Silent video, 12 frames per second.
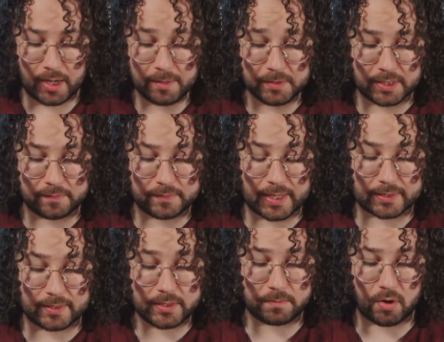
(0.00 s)
I believe
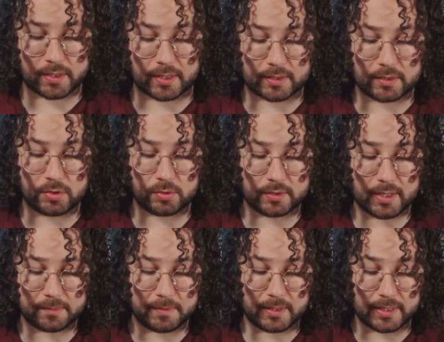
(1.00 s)
that this product should
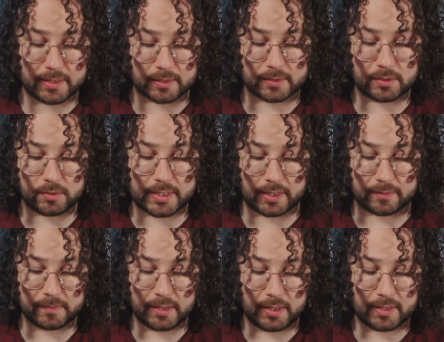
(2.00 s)
not be legal to sell.